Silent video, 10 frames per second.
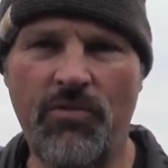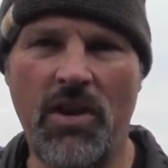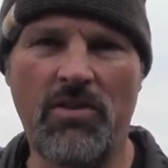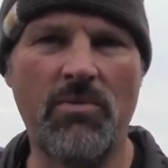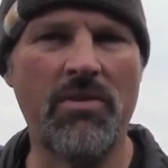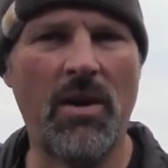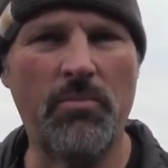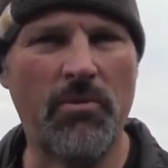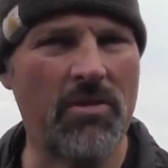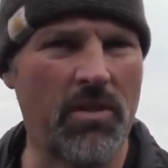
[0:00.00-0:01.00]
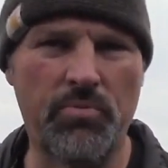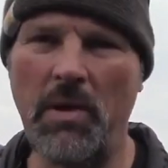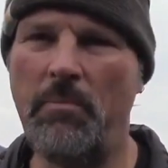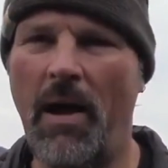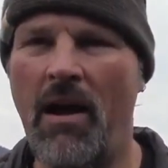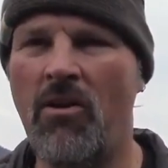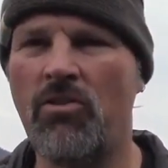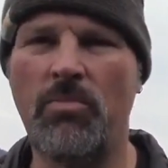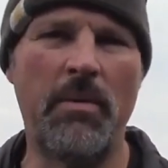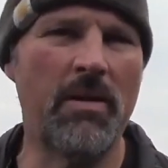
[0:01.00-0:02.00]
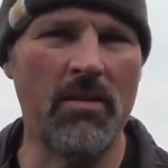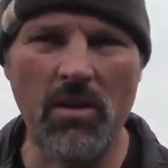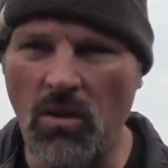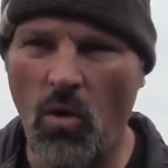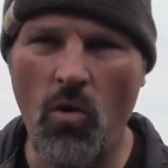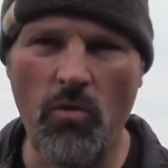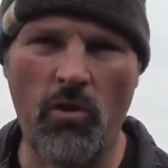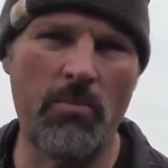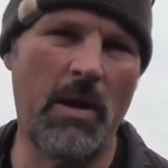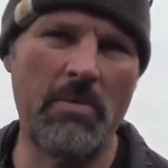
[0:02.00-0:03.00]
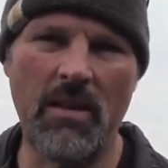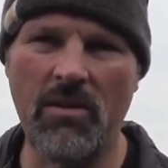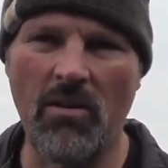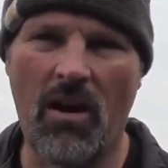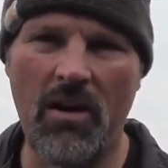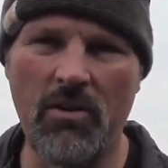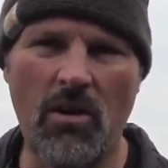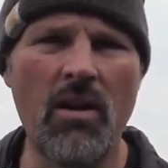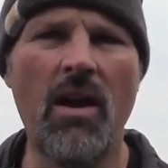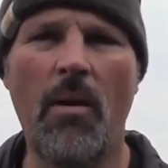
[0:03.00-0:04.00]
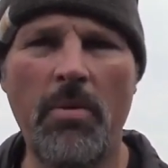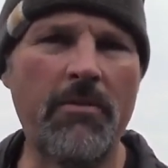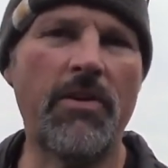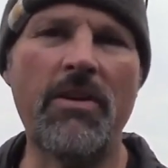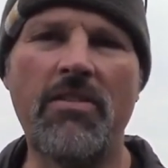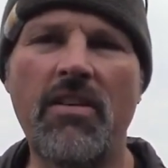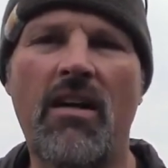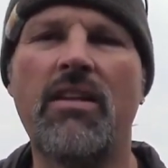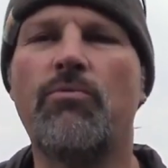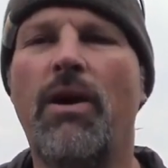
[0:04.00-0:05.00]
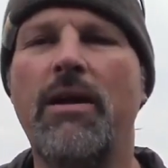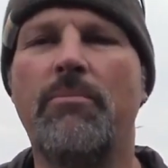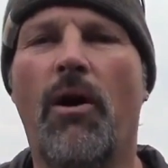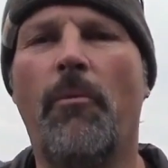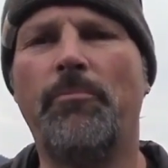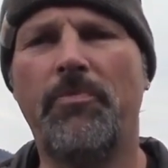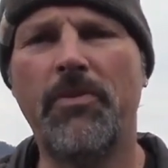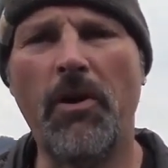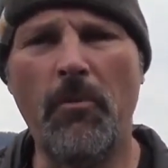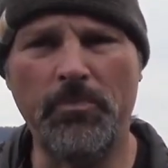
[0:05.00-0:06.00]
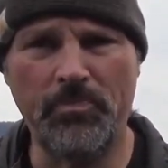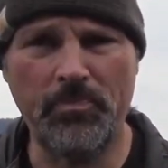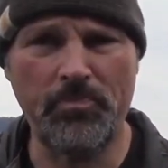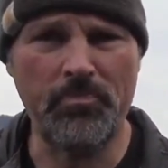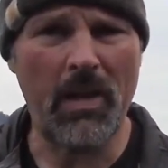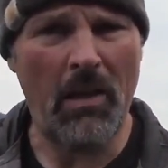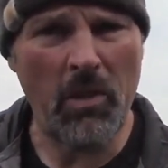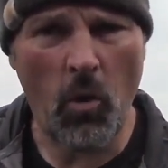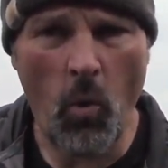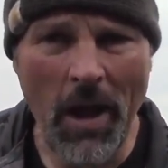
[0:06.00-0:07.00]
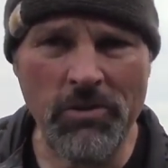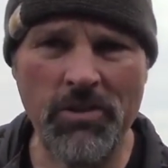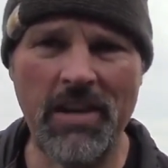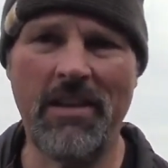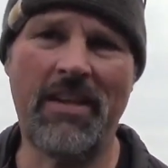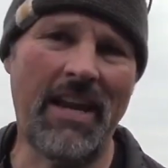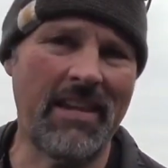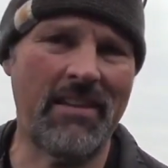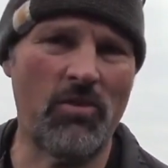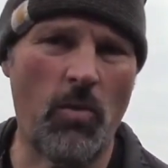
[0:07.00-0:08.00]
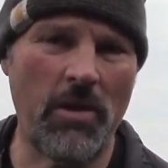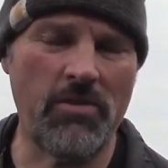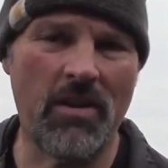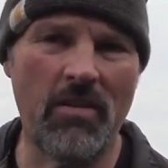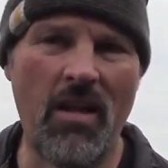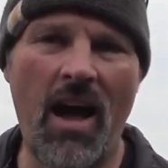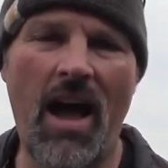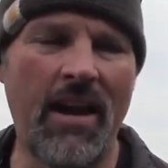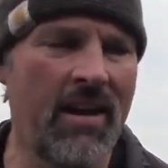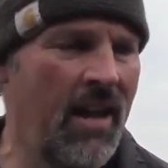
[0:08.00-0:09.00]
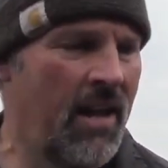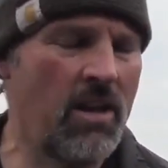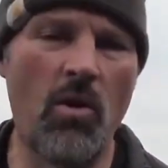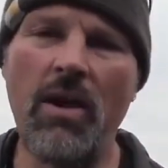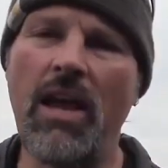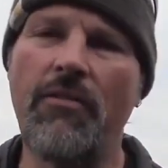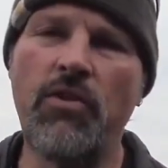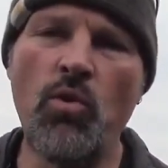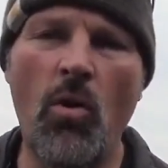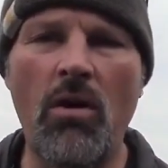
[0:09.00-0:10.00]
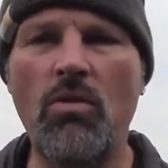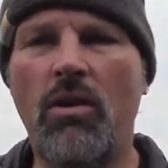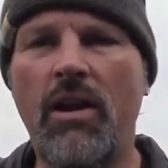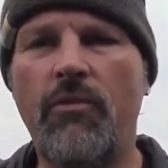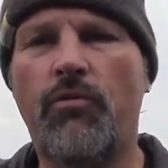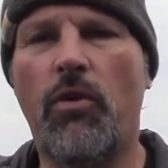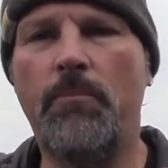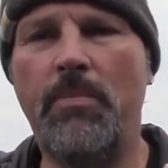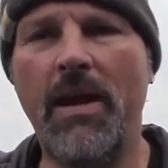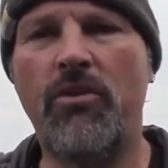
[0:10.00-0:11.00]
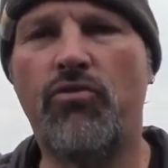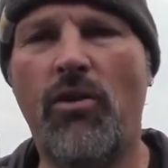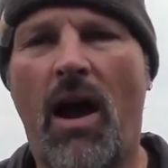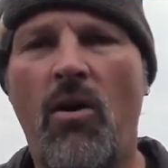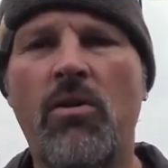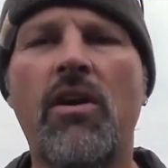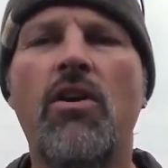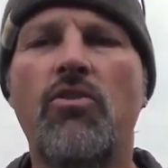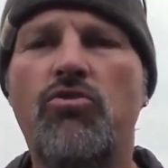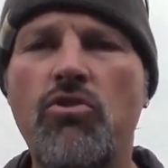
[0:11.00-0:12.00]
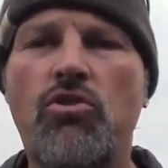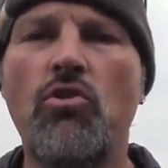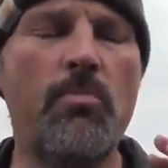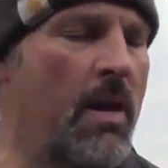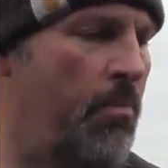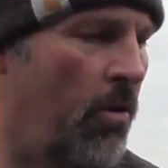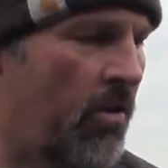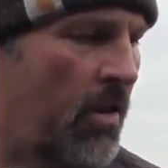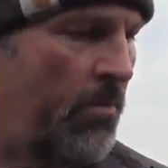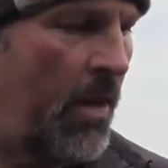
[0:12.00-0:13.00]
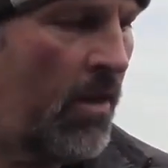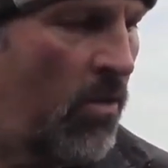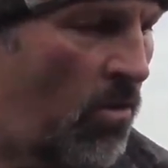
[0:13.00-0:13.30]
fish. It was upwards of three pounds, maybe a little over, maybe a little under, but a very solid rainbow. So the question is, I get this question a lot, you know, if you are looking for big trout, should you be pulling a big